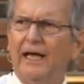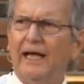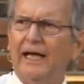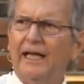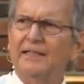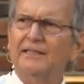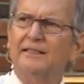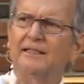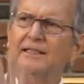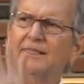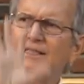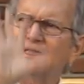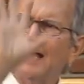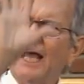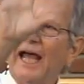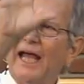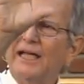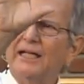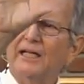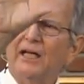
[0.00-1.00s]
it's a
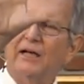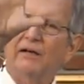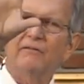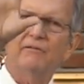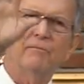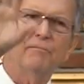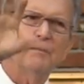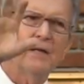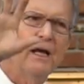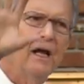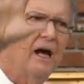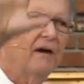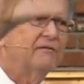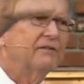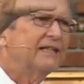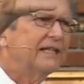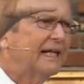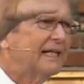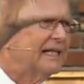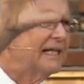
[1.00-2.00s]
sign of,
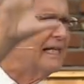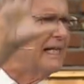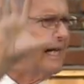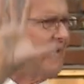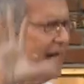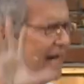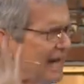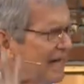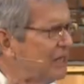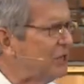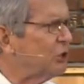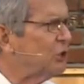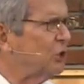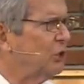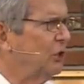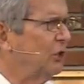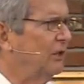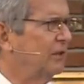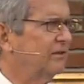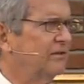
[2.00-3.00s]
of
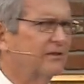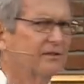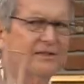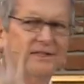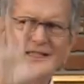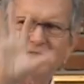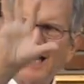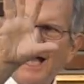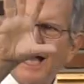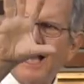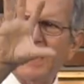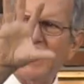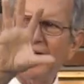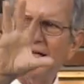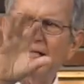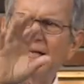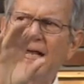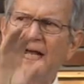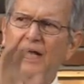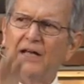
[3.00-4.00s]
dedication, it's a
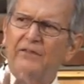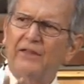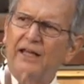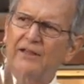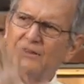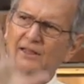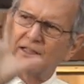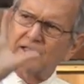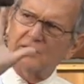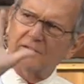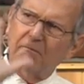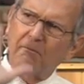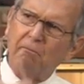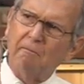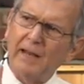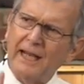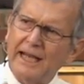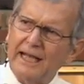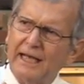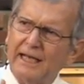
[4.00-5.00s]
sign that this
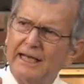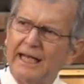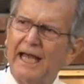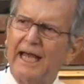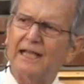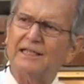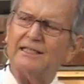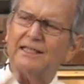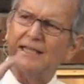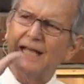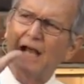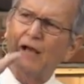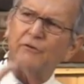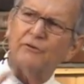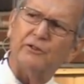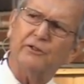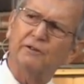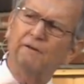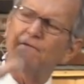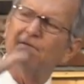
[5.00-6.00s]
man has now
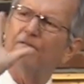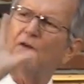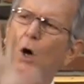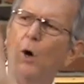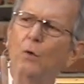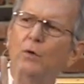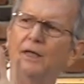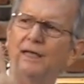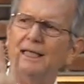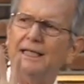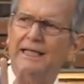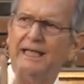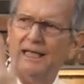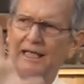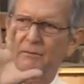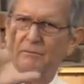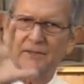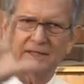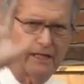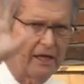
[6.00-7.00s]
devoted
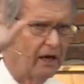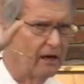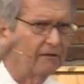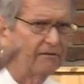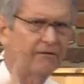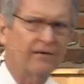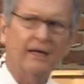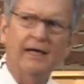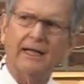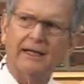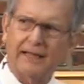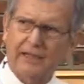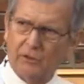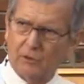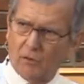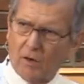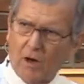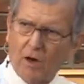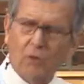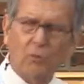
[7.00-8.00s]
himself.
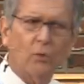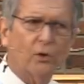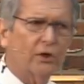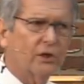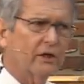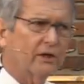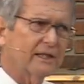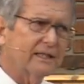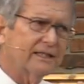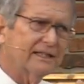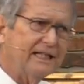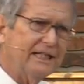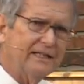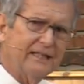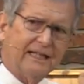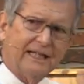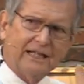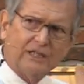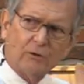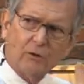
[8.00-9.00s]
Later on, we're going to see
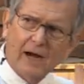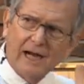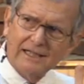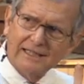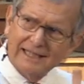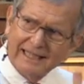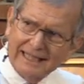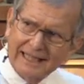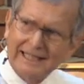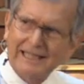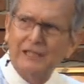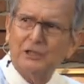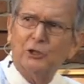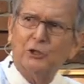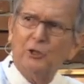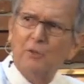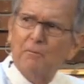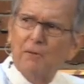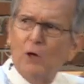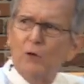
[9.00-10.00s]
that he tries to get into
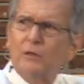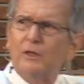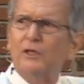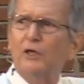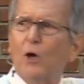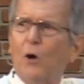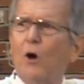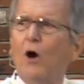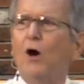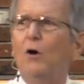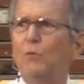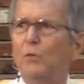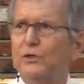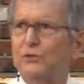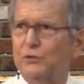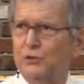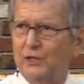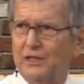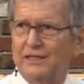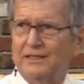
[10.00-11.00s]
the boat and go home
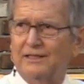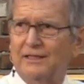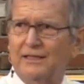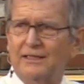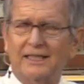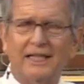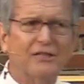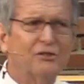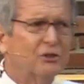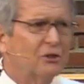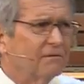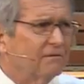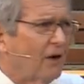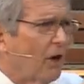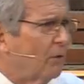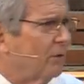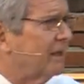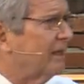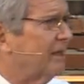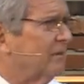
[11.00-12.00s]
with Jesus. He's
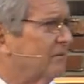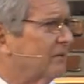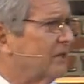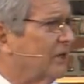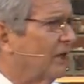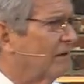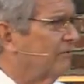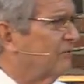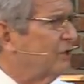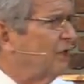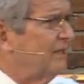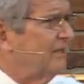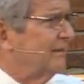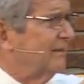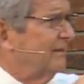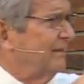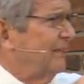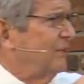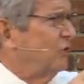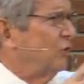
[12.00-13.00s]
devoted himself,
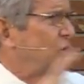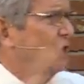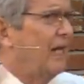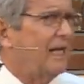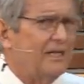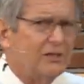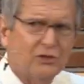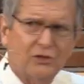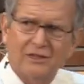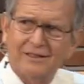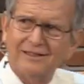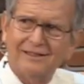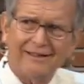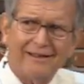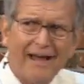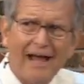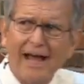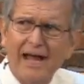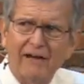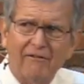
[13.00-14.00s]
Jesus has changed his
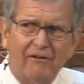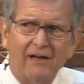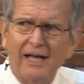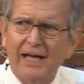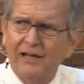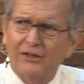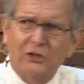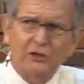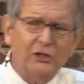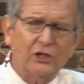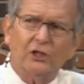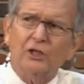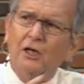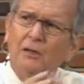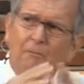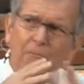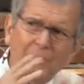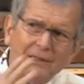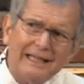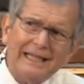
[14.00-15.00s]
life. There's a
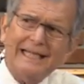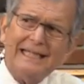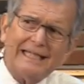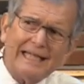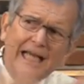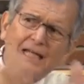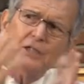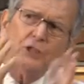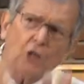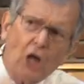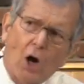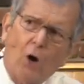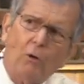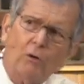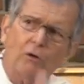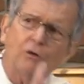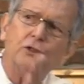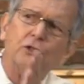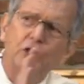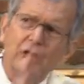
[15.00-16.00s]
complete and
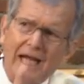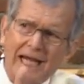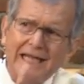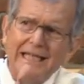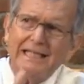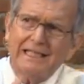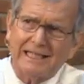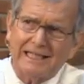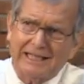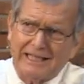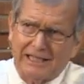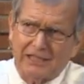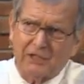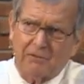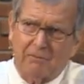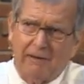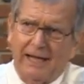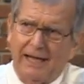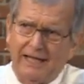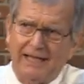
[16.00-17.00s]
total change in
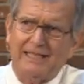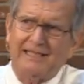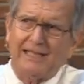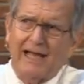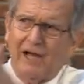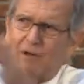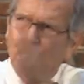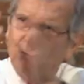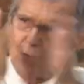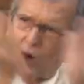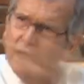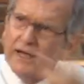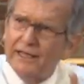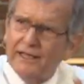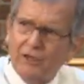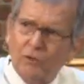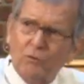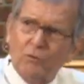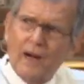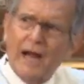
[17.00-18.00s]
this man. He's not
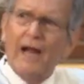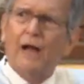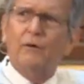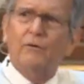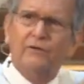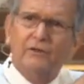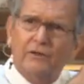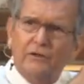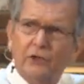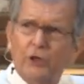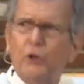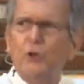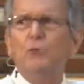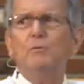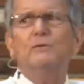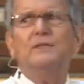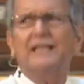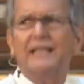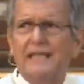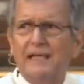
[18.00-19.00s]
running around the
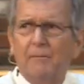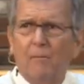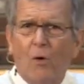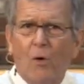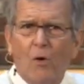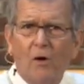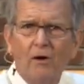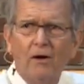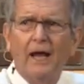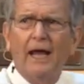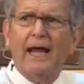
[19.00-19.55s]
tombs anymore.